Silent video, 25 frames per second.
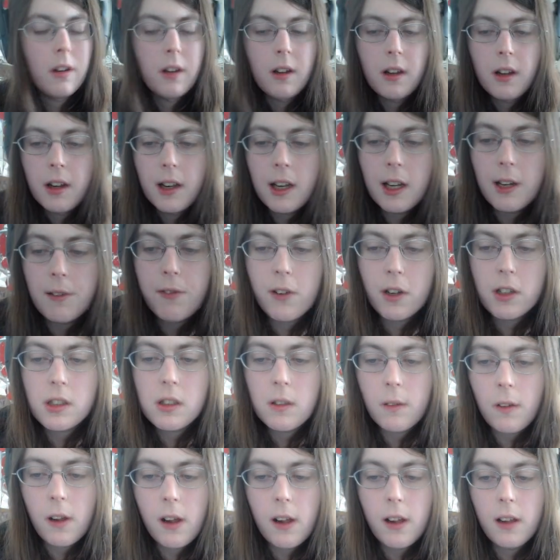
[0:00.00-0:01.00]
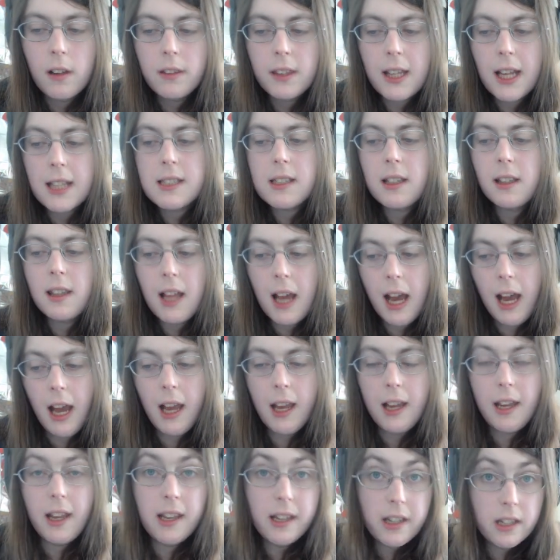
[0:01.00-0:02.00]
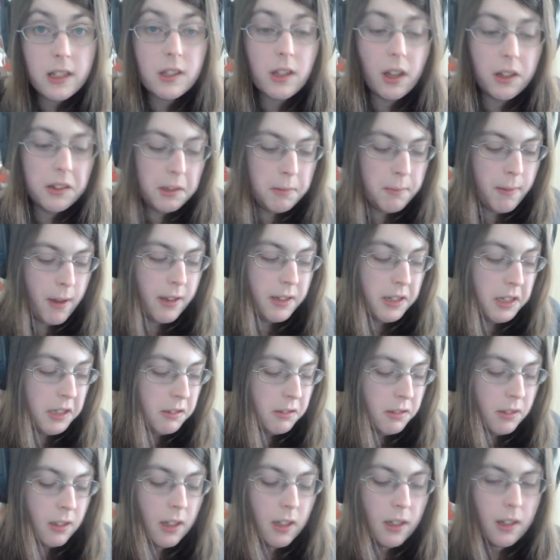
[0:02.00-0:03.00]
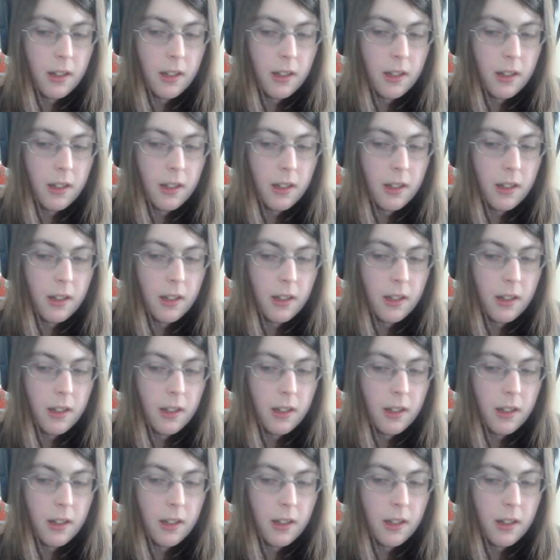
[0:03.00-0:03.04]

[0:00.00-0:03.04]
Now, first of all, that's a lie. It is on the menu.